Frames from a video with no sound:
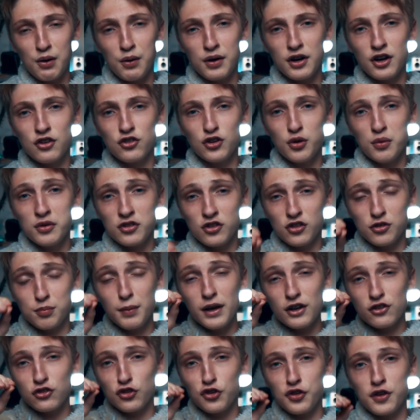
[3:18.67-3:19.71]
what we're going to do is just
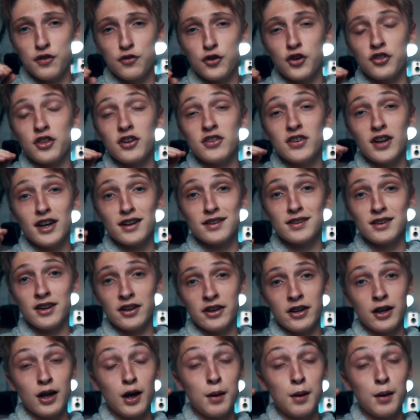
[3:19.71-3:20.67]
make sure that you've got the text layer